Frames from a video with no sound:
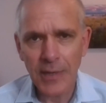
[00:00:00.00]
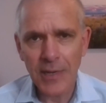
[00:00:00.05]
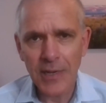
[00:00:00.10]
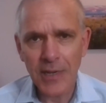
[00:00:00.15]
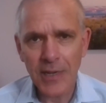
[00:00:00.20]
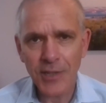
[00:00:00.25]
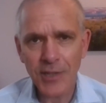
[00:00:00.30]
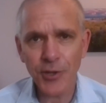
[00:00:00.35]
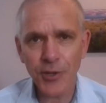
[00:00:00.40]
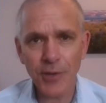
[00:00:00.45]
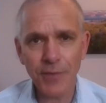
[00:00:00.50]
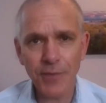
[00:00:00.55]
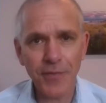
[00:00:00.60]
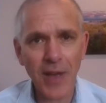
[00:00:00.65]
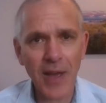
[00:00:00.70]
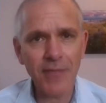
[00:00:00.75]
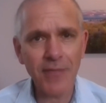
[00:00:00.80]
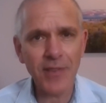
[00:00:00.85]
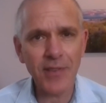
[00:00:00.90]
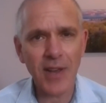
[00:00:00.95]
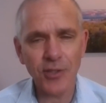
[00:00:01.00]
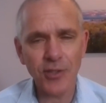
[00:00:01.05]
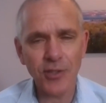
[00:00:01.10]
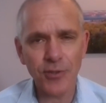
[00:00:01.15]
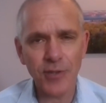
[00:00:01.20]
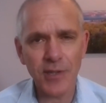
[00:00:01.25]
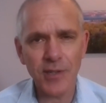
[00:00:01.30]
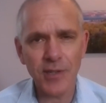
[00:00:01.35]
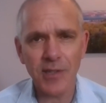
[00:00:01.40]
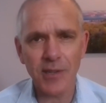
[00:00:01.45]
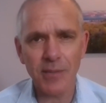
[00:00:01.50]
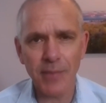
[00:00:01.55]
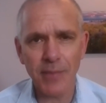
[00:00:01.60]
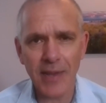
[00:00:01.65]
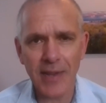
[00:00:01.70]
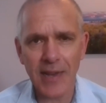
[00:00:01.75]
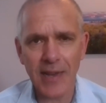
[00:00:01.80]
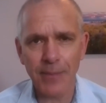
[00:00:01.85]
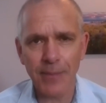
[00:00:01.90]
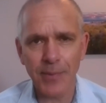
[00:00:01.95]
So you have five countries that
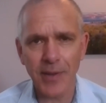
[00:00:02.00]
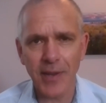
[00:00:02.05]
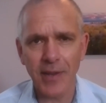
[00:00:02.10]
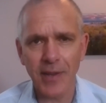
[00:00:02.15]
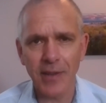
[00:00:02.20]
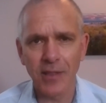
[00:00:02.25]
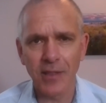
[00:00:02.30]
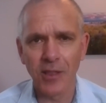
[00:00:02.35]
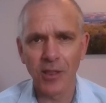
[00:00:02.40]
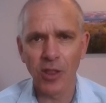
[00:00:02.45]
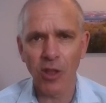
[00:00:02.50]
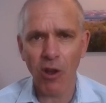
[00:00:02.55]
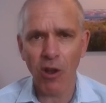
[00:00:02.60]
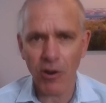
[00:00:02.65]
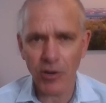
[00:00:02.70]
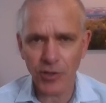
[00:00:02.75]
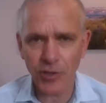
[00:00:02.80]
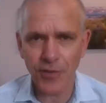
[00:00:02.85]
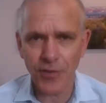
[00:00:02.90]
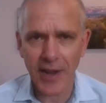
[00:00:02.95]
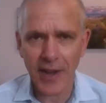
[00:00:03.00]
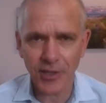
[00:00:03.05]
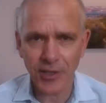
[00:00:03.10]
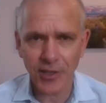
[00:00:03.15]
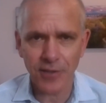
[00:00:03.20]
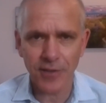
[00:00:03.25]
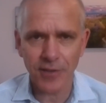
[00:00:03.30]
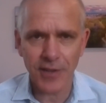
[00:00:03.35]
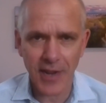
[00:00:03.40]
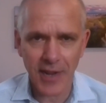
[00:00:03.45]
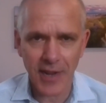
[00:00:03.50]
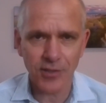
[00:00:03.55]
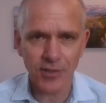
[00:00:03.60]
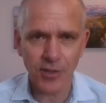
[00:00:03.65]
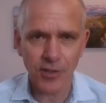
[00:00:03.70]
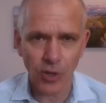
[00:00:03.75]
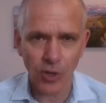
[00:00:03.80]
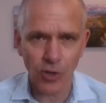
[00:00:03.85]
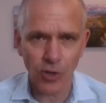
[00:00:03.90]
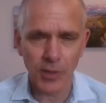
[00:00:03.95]
make up a large fraction of the
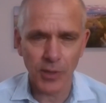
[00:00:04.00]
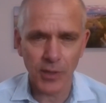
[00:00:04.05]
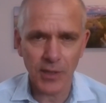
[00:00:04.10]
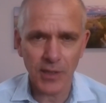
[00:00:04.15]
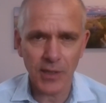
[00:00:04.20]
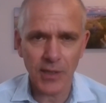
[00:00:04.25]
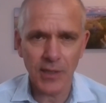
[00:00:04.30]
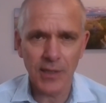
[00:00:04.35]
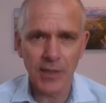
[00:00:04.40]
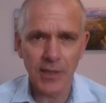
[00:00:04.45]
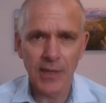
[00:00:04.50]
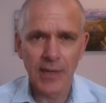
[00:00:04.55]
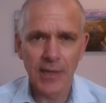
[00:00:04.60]
deaths globally.